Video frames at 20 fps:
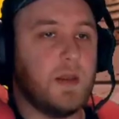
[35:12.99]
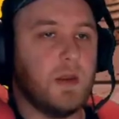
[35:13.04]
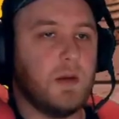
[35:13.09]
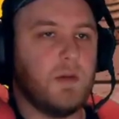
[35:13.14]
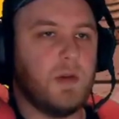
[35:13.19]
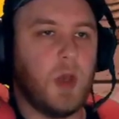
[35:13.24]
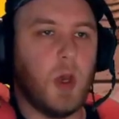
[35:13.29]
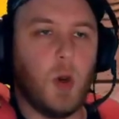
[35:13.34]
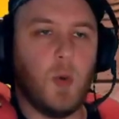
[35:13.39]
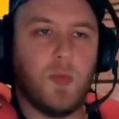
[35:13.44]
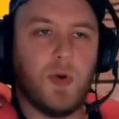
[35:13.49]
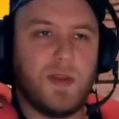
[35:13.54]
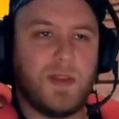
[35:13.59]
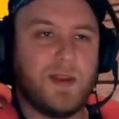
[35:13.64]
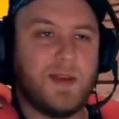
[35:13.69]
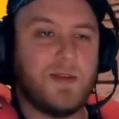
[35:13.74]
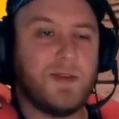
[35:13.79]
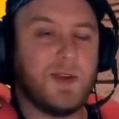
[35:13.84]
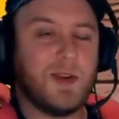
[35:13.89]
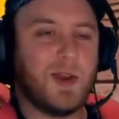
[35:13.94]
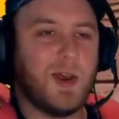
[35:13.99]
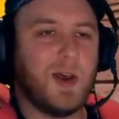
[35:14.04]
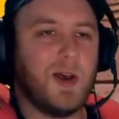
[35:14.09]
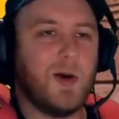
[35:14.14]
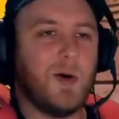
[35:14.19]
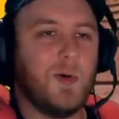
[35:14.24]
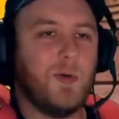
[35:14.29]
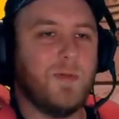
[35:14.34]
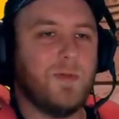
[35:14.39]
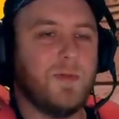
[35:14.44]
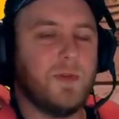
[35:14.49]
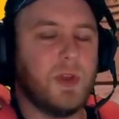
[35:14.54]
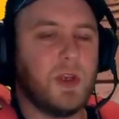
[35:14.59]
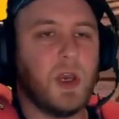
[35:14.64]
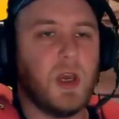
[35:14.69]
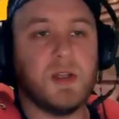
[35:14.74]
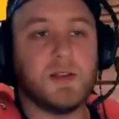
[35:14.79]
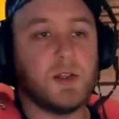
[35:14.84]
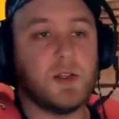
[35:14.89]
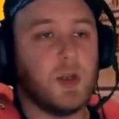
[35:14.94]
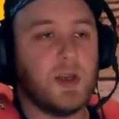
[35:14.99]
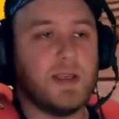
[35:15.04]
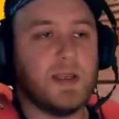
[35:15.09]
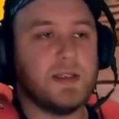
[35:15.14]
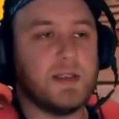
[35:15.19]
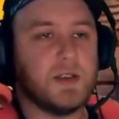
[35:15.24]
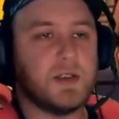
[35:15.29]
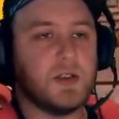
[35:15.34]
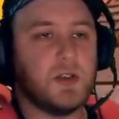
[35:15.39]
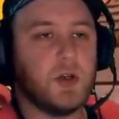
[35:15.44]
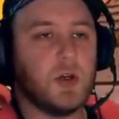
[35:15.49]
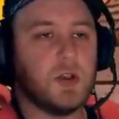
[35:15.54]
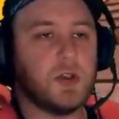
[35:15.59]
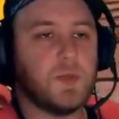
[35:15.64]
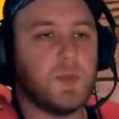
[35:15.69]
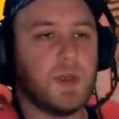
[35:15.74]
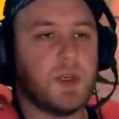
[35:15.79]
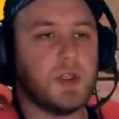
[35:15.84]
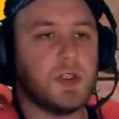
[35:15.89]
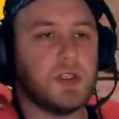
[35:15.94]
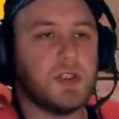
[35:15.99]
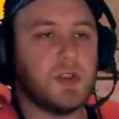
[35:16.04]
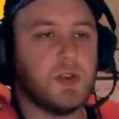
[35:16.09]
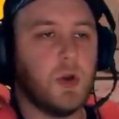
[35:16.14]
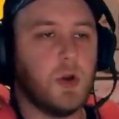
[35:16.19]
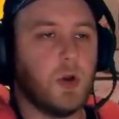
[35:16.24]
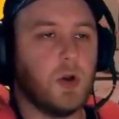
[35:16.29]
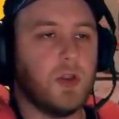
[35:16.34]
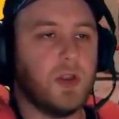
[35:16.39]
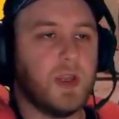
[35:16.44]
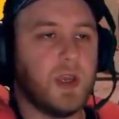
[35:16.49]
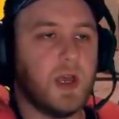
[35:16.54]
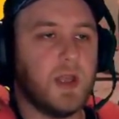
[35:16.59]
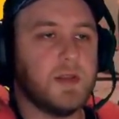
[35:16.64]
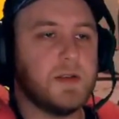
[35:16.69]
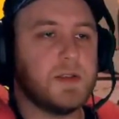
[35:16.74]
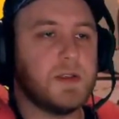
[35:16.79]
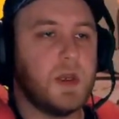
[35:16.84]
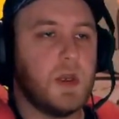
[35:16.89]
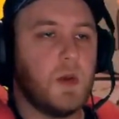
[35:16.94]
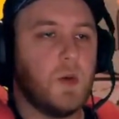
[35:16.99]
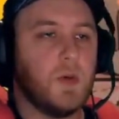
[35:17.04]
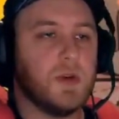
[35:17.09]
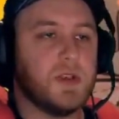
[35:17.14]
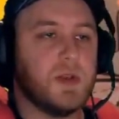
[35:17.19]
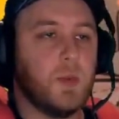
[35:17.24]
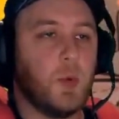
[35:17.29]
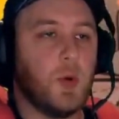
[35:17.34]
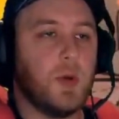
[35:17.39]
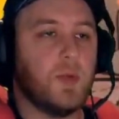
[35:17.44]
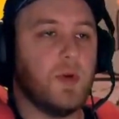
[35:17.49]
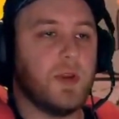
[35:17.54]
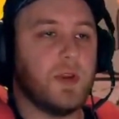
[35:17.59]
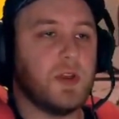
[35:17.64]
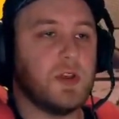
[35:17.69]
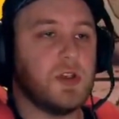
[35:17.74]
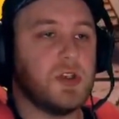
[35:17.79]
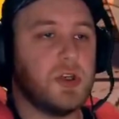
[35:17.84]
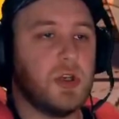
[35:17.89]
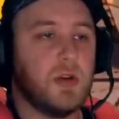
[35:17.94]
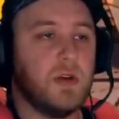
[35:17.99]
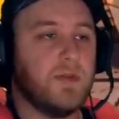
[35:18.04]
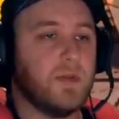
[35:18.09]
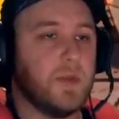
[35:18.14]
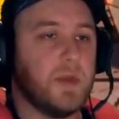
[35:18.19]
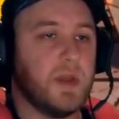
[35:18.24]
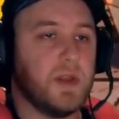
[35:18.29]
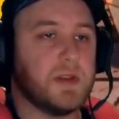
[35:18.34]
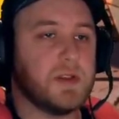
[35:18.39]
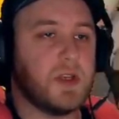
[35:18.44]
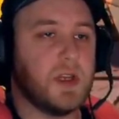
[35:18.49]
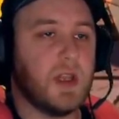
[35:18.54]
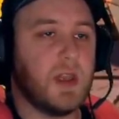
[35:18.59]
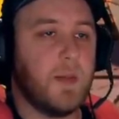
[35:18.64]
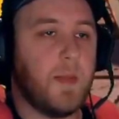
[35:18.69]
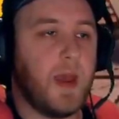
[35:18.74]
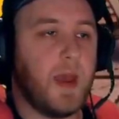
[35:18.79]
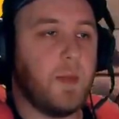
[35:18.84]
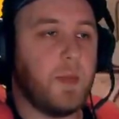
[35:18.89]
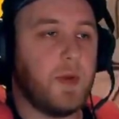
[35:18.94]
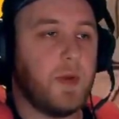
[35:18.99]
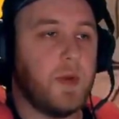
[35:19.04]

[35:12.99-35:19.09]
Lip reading: The girl is a lot easier to dodge because she's not got the guns, whereas the boy brother can shoot you from the other side of the map.